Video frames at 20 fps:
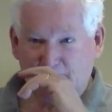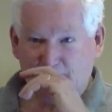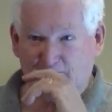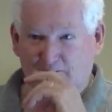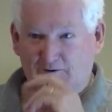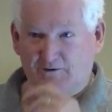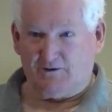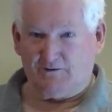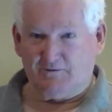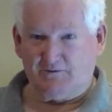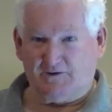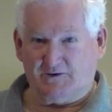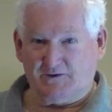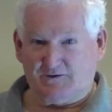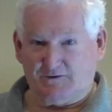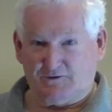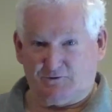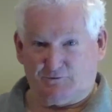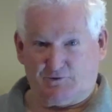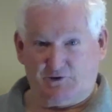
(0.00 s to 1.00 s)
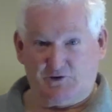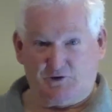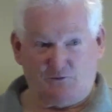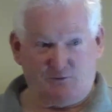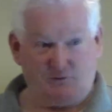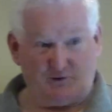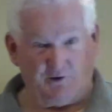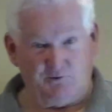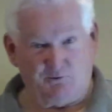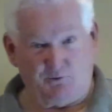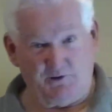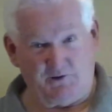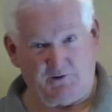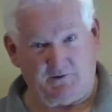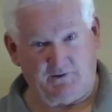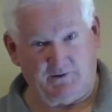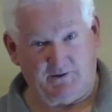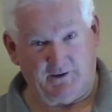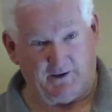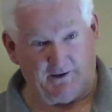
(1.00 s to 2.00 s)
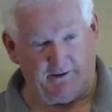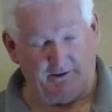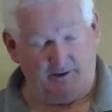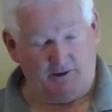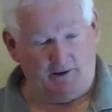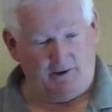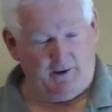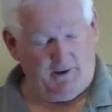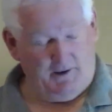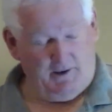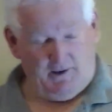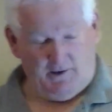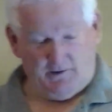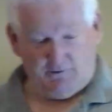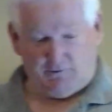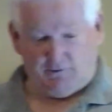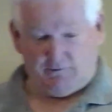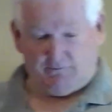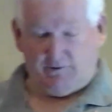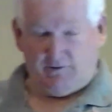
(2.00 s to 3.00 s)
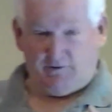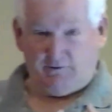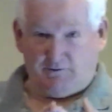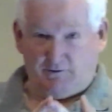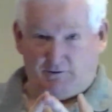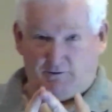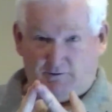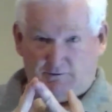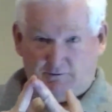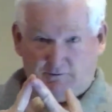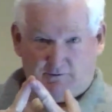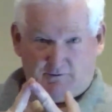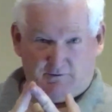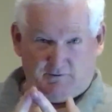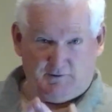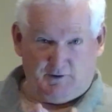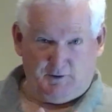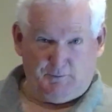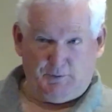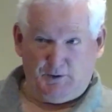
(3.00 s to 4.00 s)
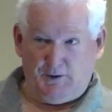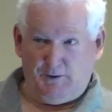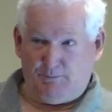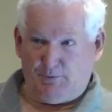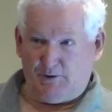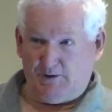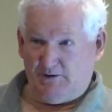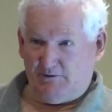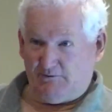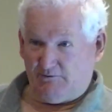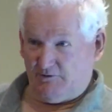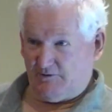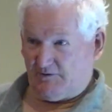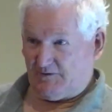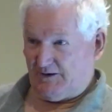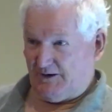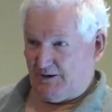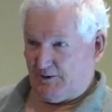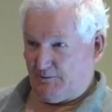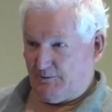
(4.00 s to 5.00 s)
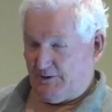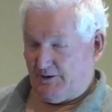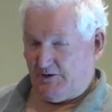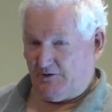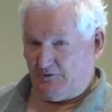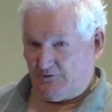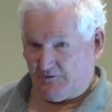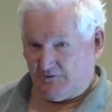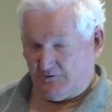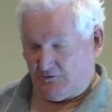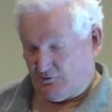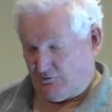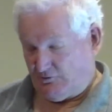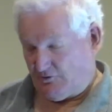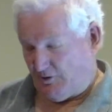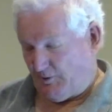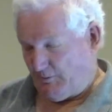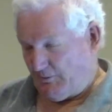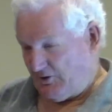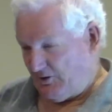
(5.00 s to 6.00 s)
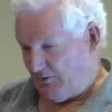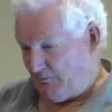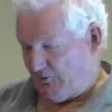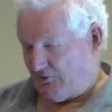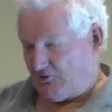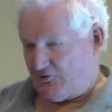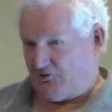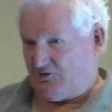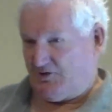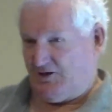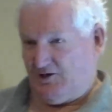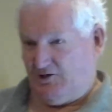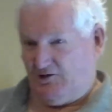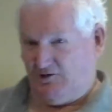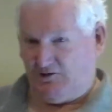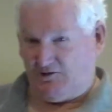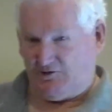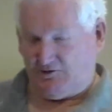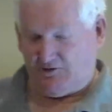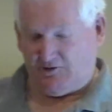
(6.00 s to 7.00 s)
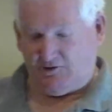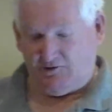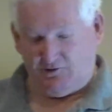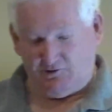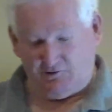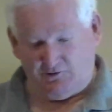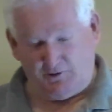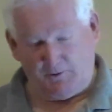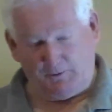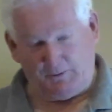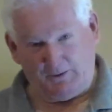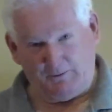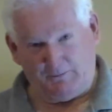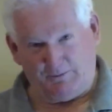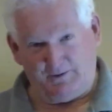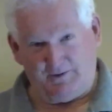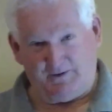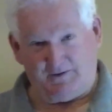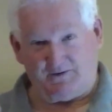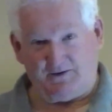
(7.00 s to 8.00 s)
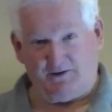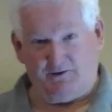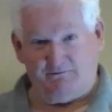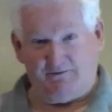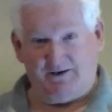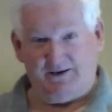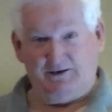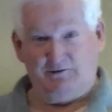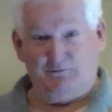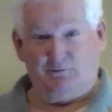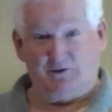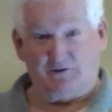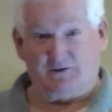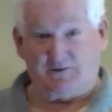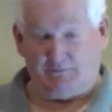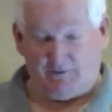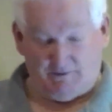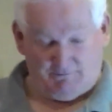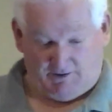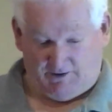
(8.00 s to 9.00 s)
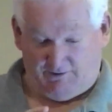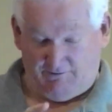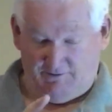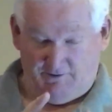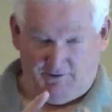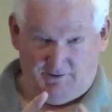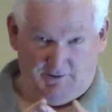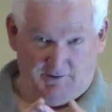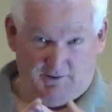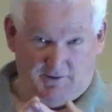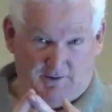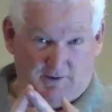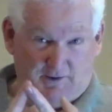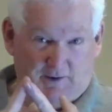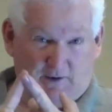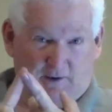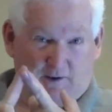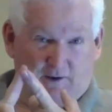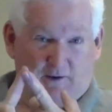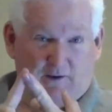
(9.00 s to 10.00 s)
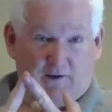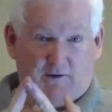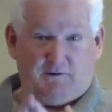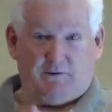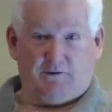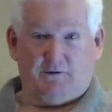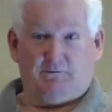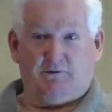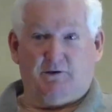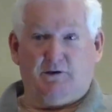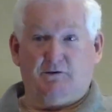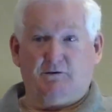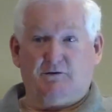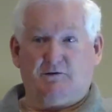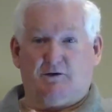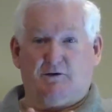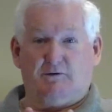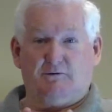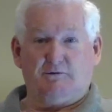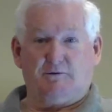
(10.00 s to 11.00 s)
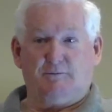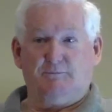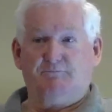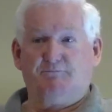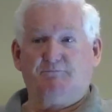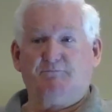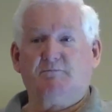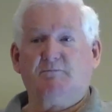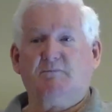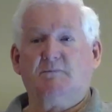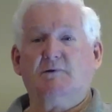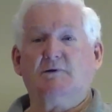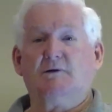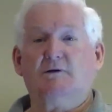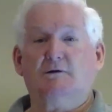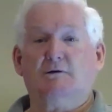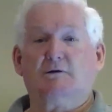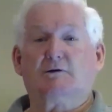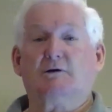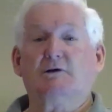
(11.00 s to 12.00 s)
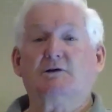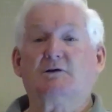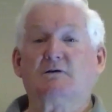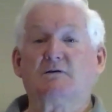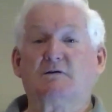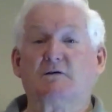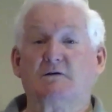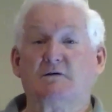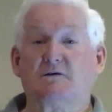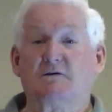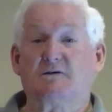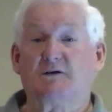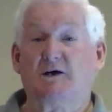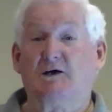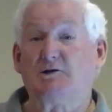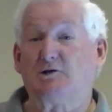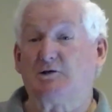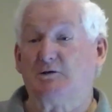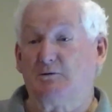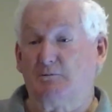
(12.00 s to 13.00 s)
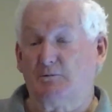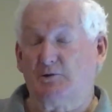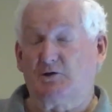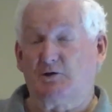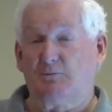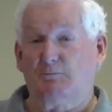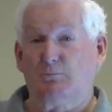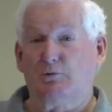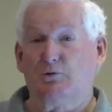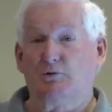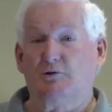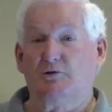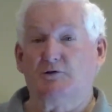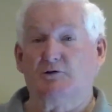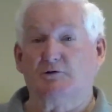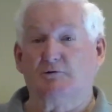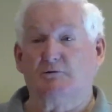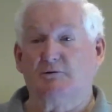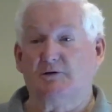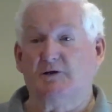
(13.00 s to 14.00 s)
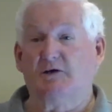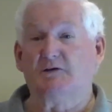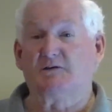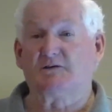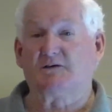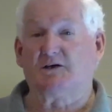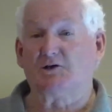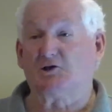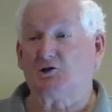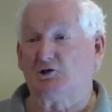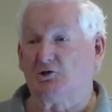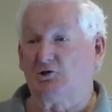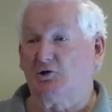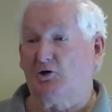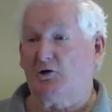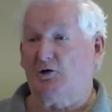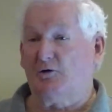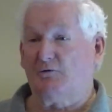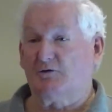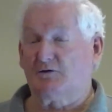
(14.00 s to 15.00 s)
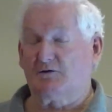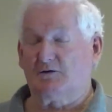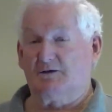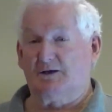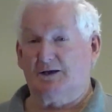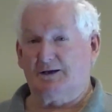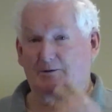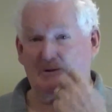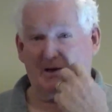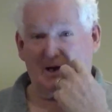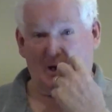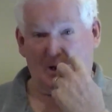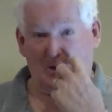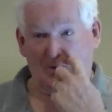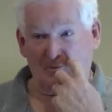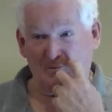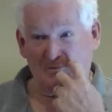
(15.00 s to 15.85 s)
Good old Justice French 5 weeks ago turned around and told the DPP of New South Wales, and it's good I'm here because now you can know your DPP has no value whatsoever. He turned around and told them, you're creatures of the statute which employs you, and as such are not officers of the Crown.